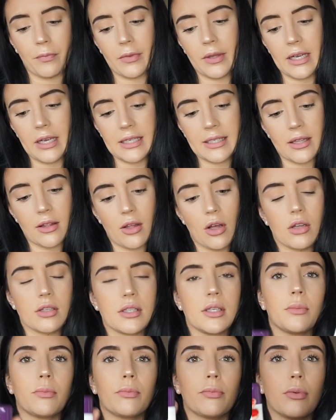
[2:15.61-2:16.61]
These are the
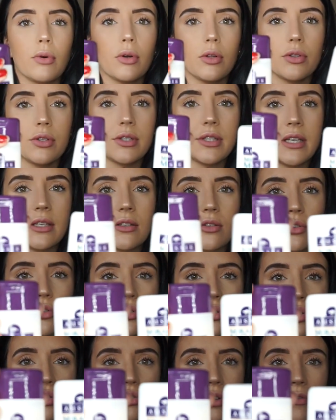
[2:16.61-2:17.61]
Aussie ones, these are
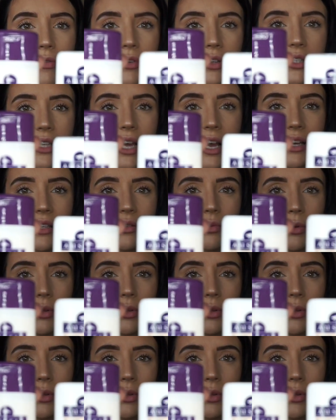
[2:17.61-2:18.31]
just the travel size